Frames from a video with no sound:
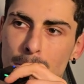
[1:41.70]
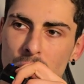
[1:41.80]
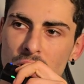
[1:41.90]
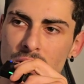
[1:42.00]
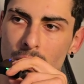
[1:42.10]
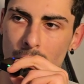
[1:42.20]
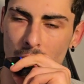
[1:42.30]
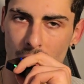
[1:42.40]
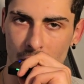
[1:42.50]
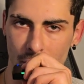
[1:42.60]
Because
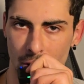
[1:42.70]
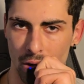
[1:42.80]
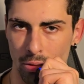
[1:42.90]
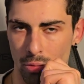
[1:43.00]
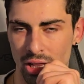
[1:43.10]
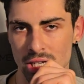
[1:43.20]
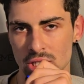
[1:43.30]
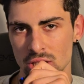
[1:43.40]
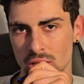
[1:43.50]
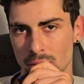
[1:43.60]
a
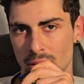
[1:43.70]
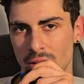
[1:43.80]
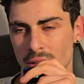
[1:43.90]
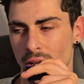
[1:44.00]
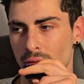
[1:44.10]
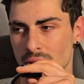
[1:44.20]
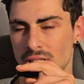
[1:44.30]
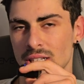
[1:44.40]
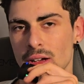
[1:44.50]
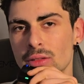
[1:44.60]
relationship in it of
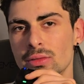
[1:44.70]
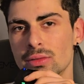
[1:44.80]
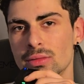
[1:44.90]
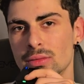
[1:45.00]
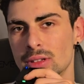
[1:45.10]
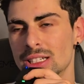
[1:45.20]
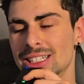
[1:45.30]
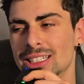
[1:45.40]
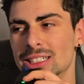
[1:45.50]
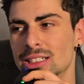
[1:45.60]
itself
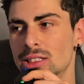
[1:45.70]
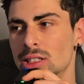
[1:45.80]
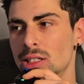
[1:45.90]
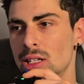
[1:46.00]
it's